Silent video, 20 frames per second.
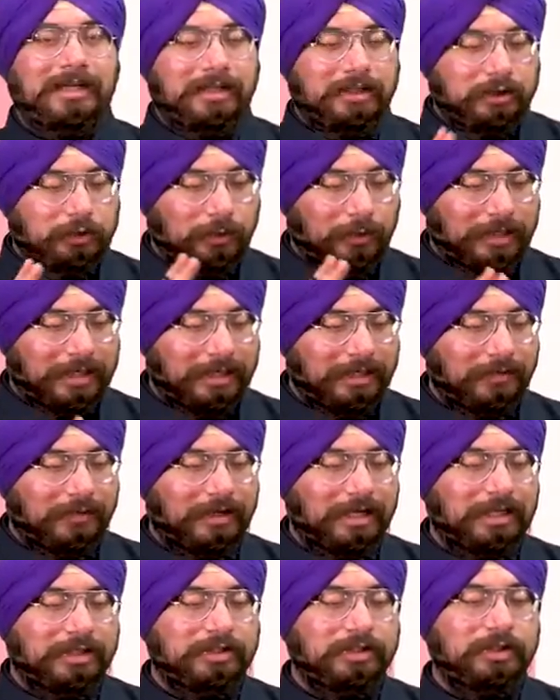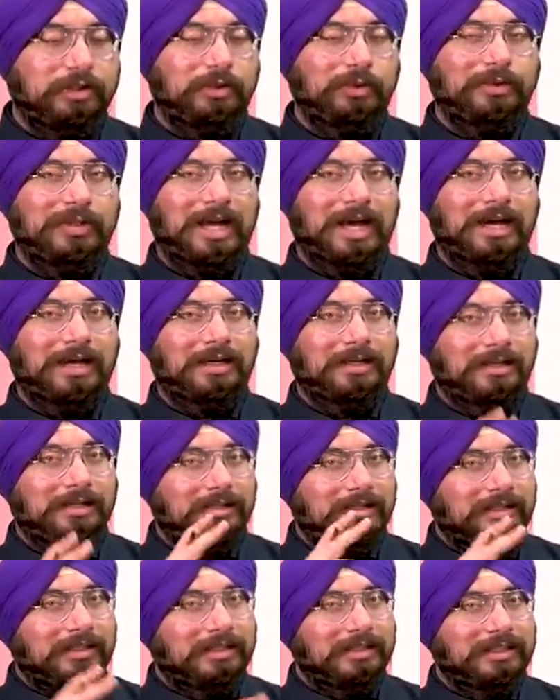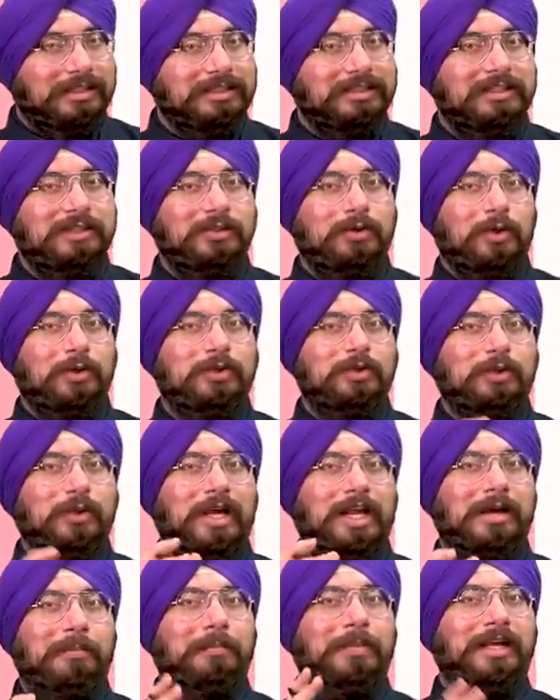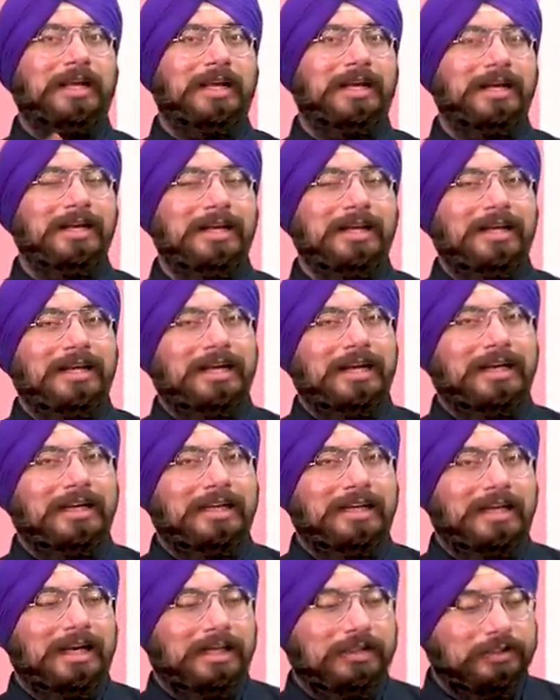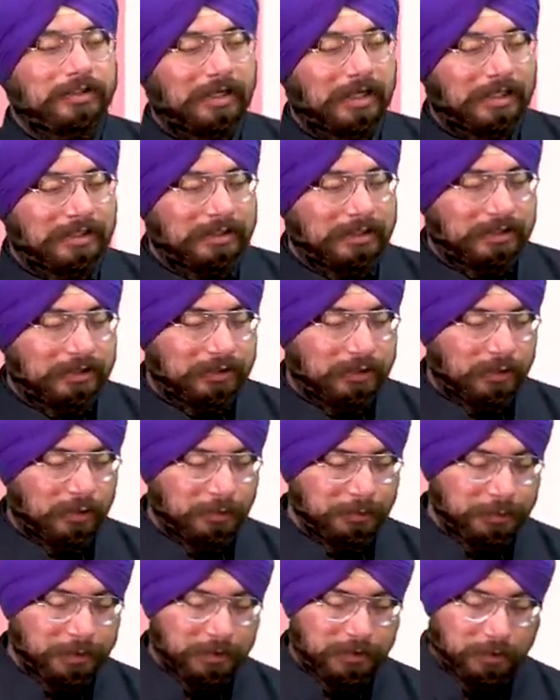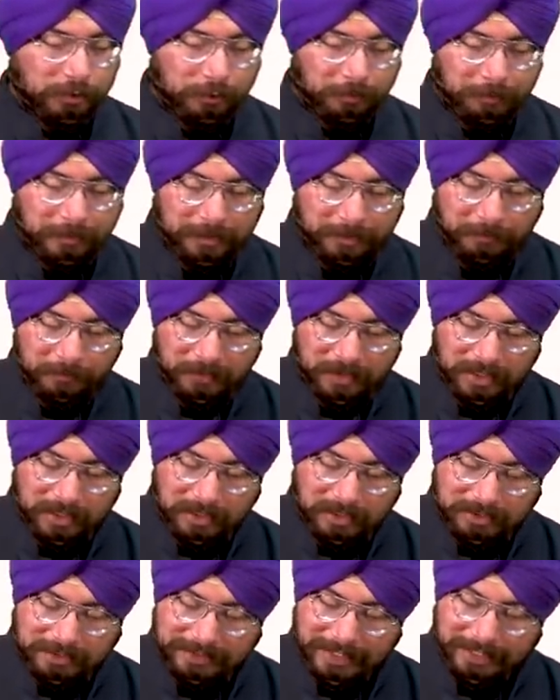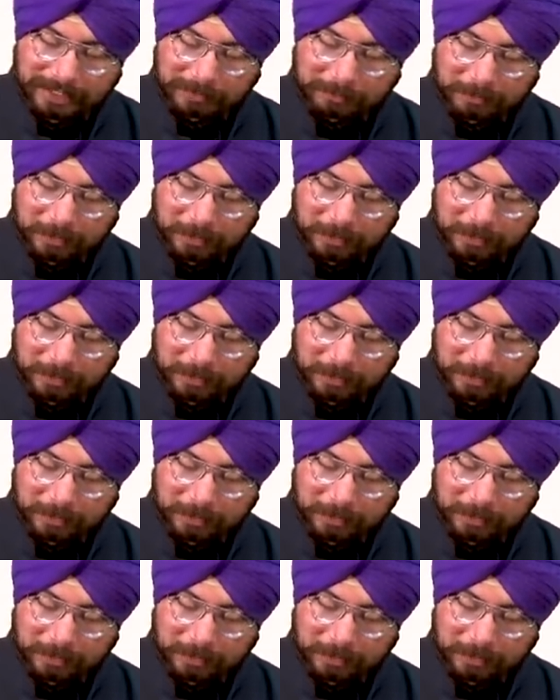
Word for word: So in relation to that, this is also helping in internationalization of rupee. Then